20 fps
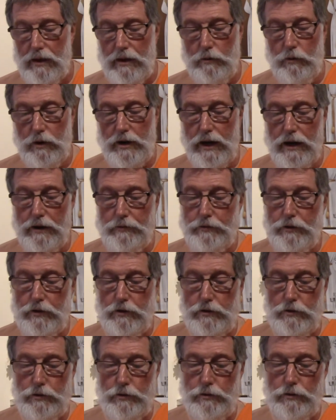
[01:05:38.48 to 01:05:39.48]
whatever
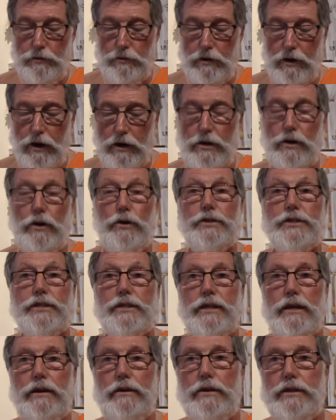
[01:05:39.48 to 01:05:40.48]

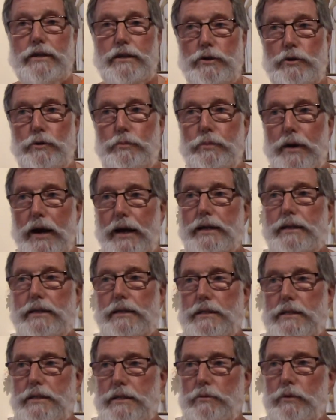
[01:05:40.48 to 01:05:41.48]
austerity you
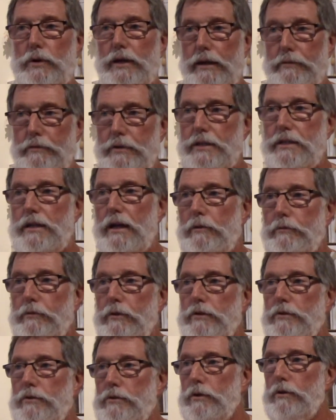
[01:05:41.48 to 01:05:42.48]
practice, whatever
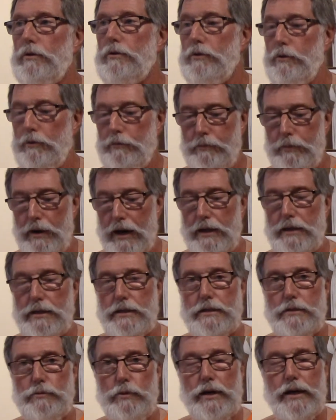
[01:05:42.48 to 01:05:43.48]
self-control you
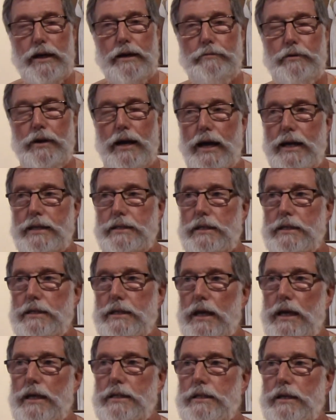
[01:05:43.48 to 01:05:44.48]
practice, whatever
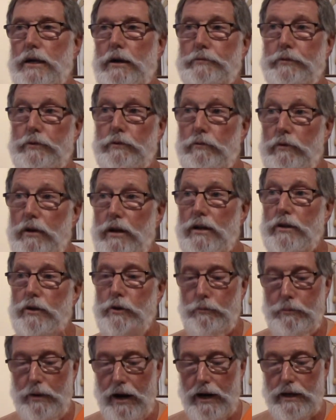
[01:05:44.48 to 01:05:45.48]
exercising of the will you
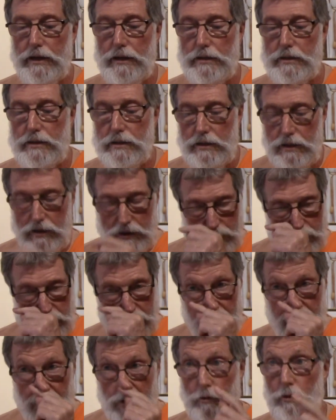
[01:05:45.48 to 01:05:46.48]
practice,
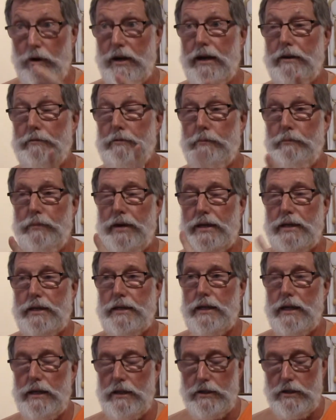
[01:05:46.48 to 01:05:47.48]
whatever
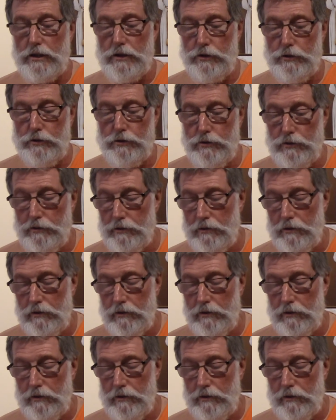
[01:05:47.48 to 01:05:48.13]
meditation you